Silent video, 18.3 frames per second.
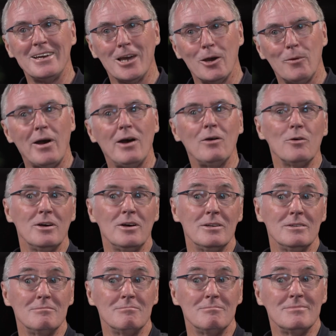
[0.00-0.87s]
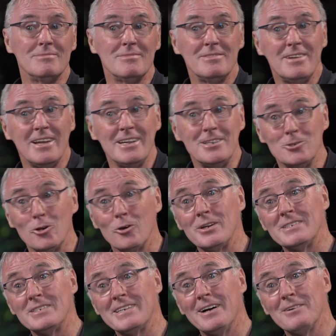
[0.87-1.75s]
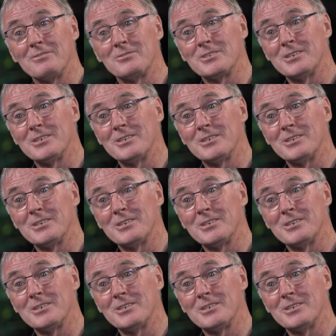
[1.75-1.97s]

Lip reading: go out and enjoy yourself.